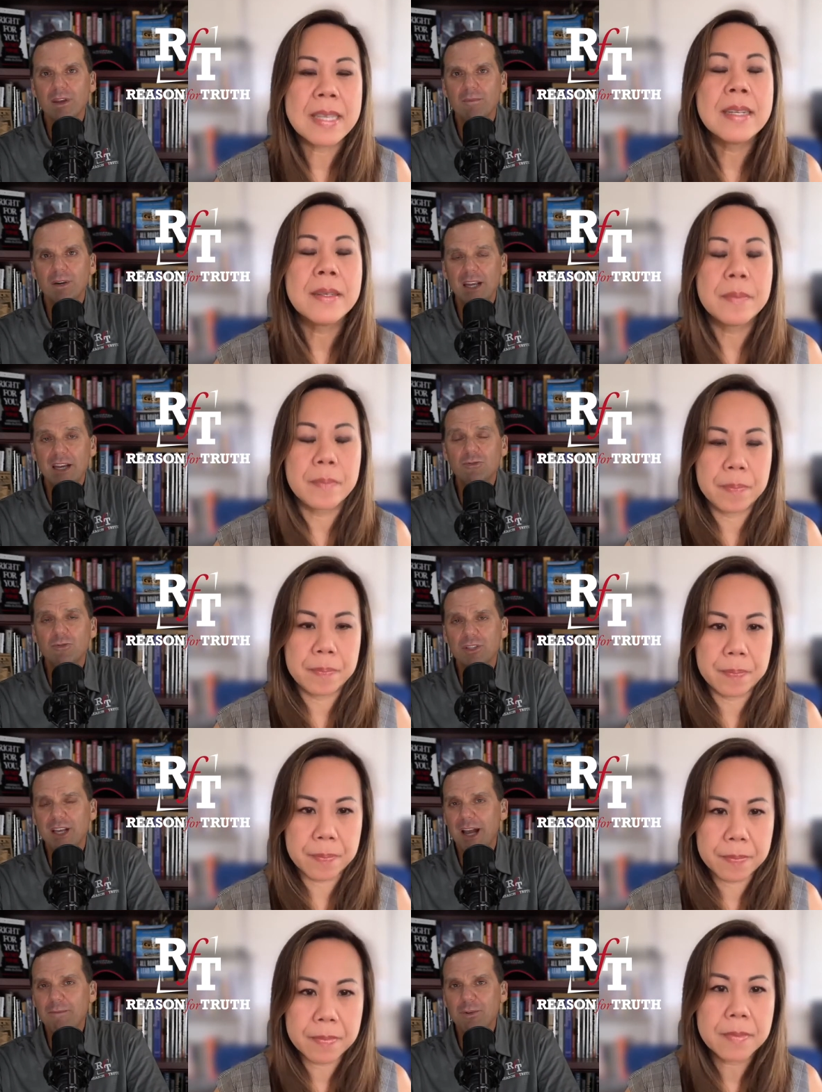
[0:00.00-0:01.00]
Speaker 1: But
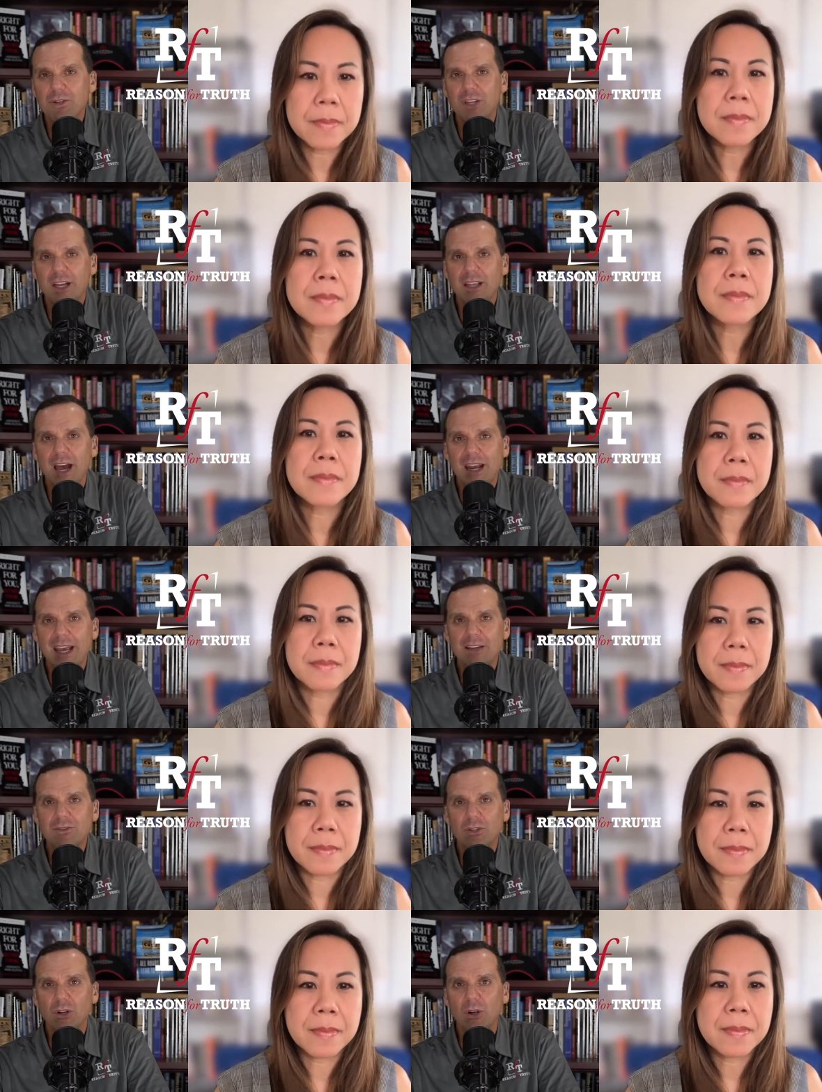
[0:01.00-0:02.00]
interesting. I appreciate that
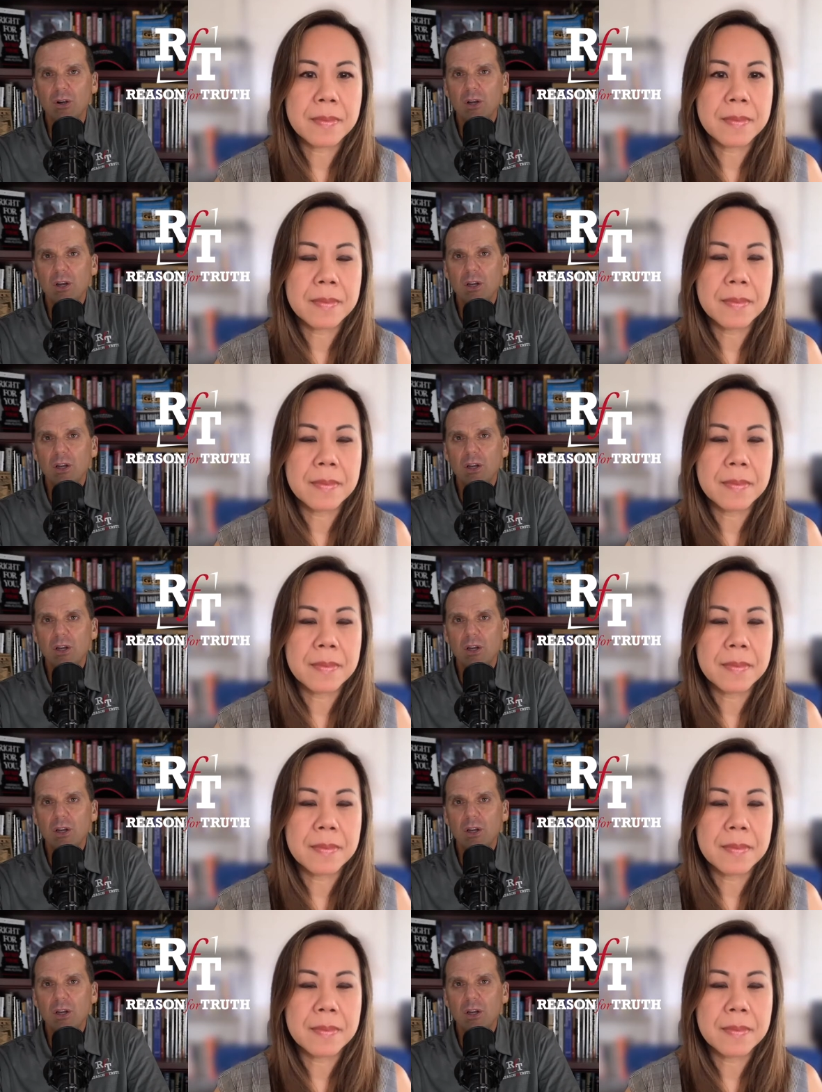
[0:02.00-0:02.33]
answer.